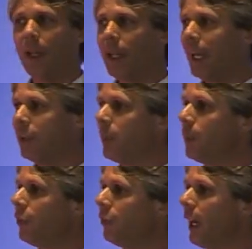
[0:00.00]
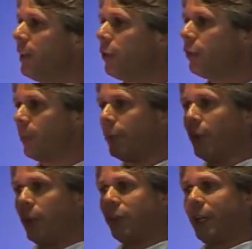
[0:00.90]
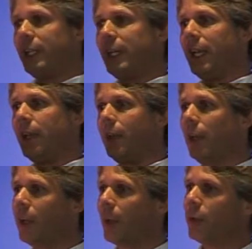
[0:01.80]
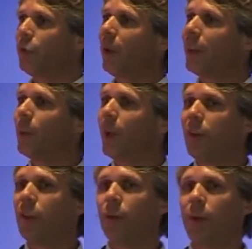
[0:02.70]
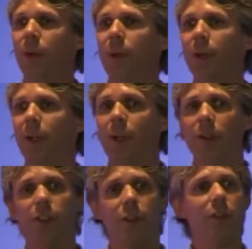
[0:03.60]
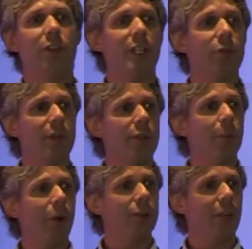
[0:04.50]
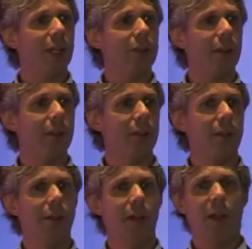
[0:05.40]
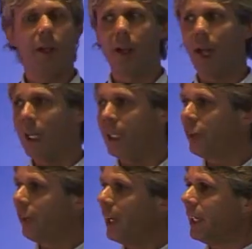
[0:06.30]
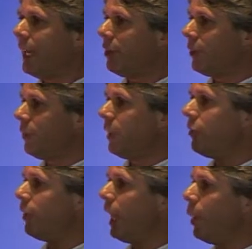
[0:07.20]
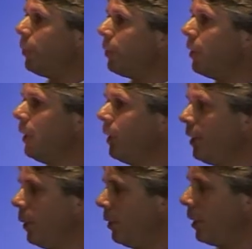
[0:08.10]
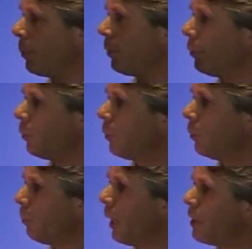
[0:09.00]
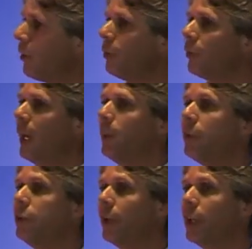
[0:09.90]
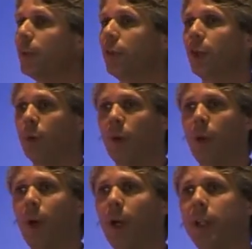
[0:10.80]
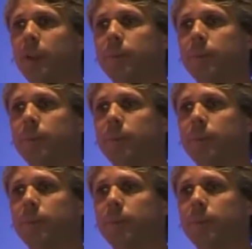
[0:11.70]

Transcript: it had a number of stages from the first idea going right the way through to delivery of the project. And inside each of these steps, there were a number of micro steps and documents that were required.